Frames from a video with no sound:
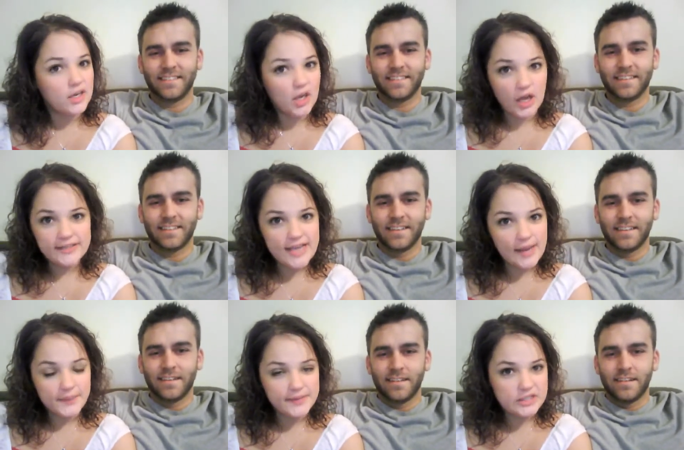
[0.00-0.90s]
Speaker 1: a long
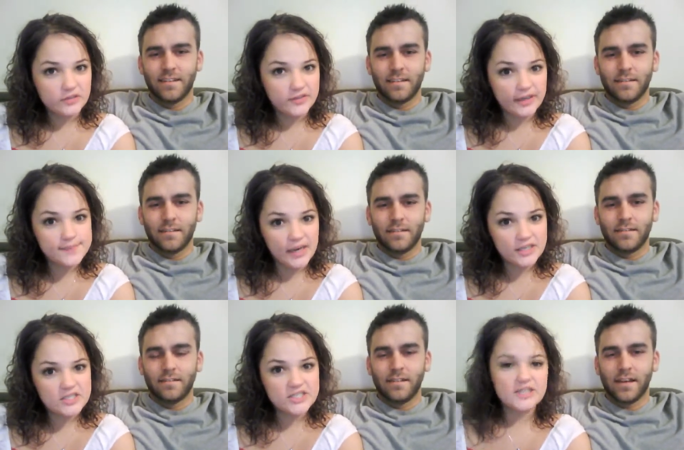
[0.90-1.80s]
time. We miss you very
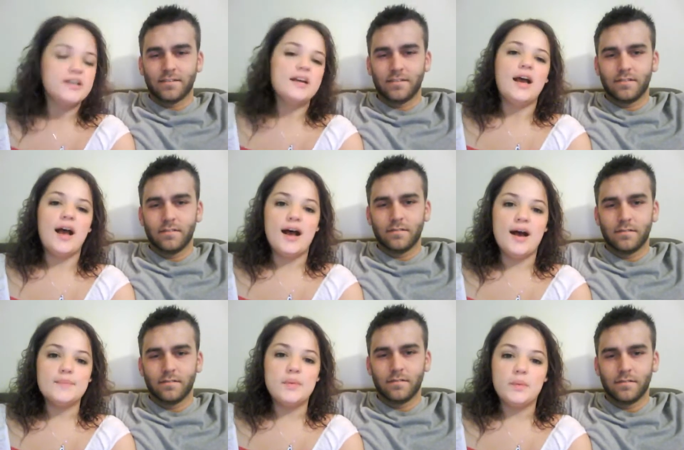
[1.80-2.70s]
much. Yes.
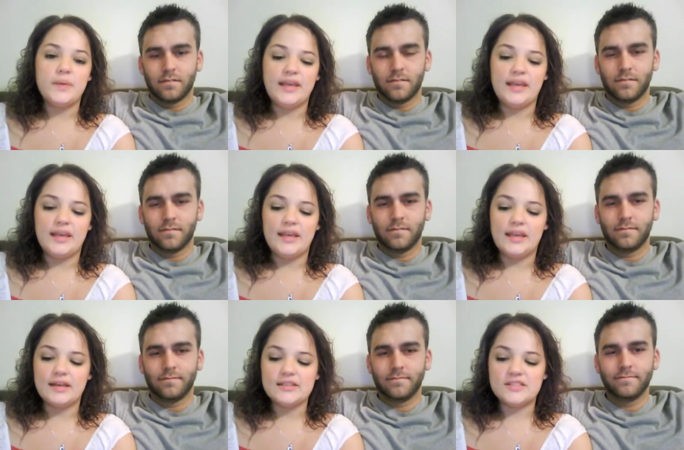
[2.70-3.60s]
Um,
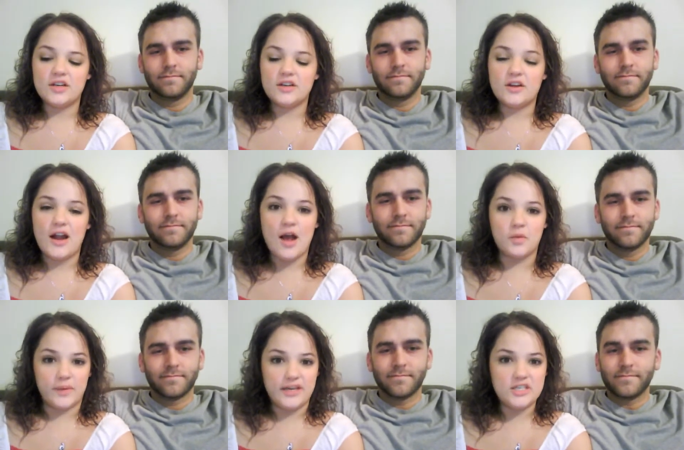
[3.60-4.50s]
we started our
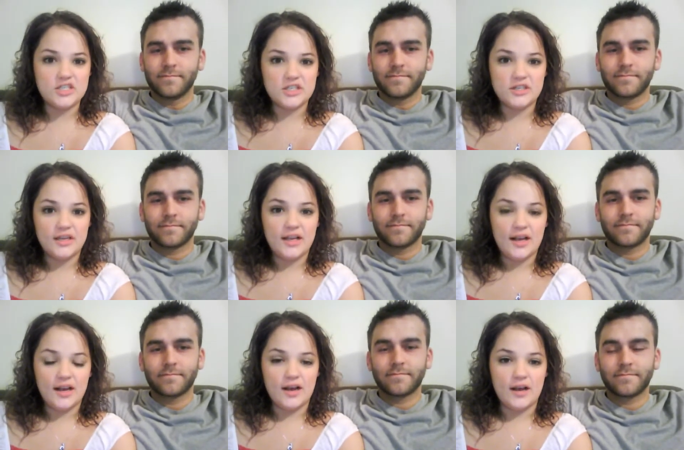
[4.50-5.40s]
outreach.
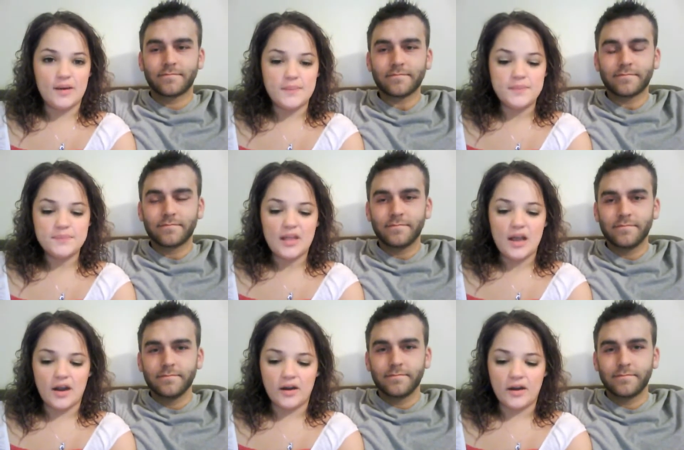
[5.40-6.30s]
Um,
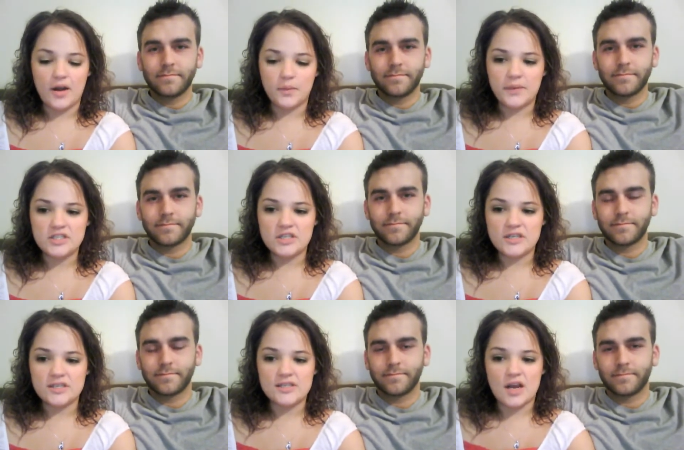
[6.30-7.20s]
our
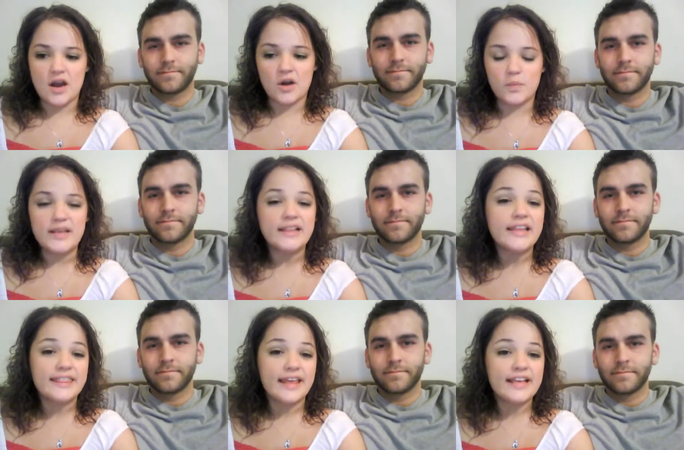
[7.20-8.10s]
outreaches are
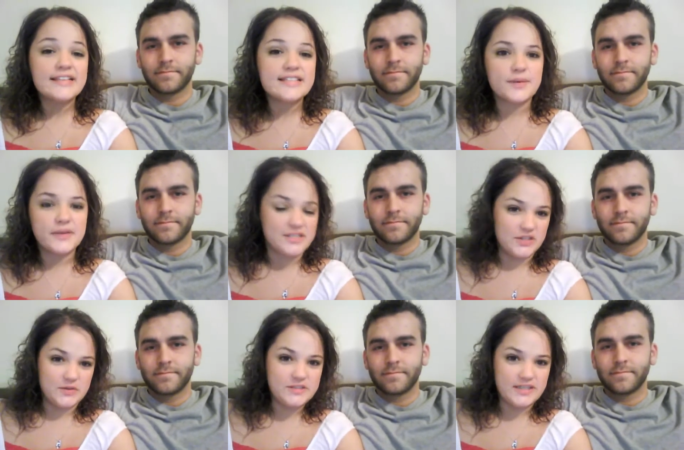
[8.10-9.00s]
weekly things that we
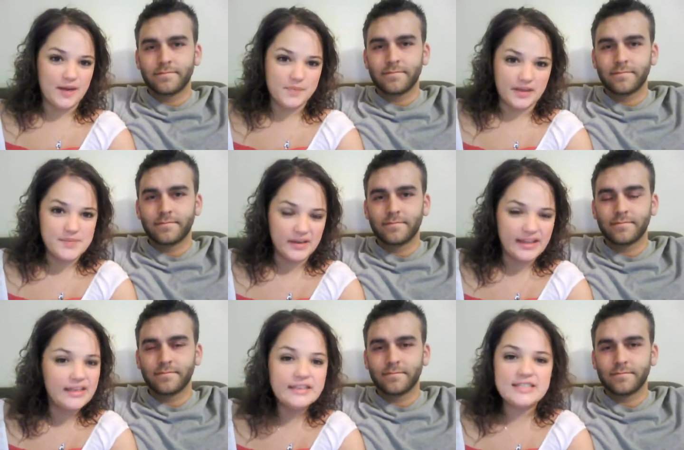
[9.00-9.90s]
do to help the
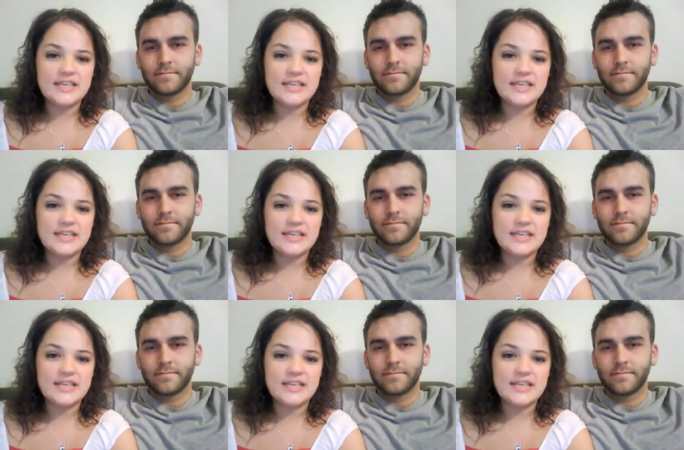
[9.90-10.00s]
community,